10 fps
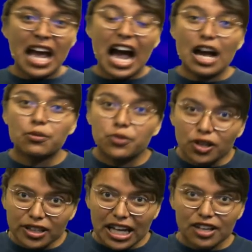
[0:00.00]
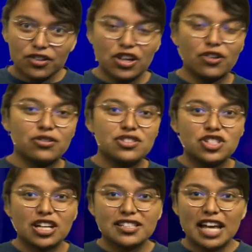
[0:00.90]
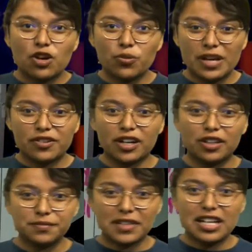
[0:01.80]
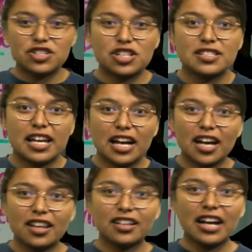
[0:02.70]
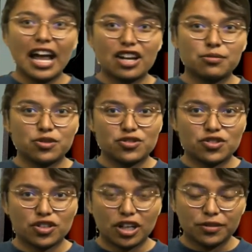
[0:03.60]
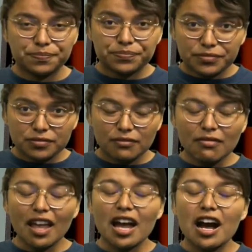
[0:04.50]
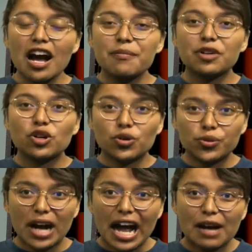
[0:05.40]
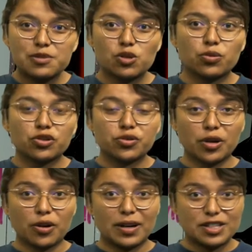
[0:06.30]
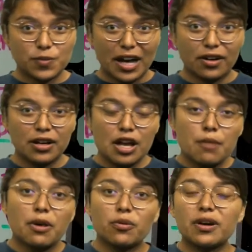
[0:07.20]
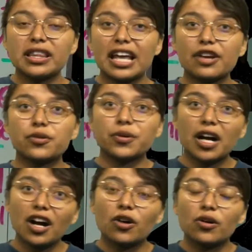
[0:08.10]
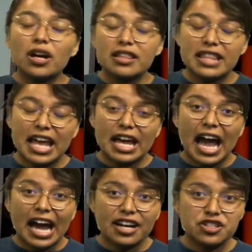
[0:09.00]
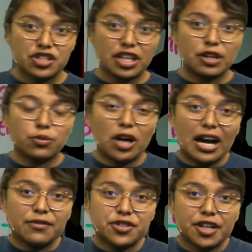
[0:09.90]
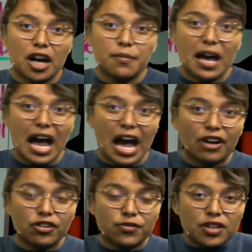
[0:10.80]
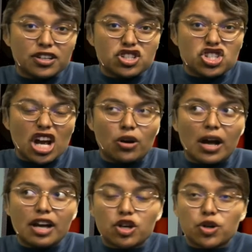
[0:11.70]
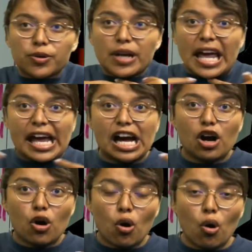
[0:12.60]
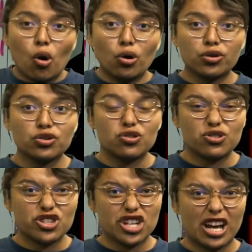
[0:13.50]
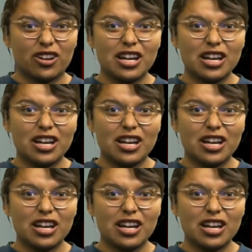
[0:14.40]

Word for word: I will let you know just like we grow, and just like other animals grow, um, crabs will grow as well. But when they grow, they actually will have to come out of their shell and create a whole new shell.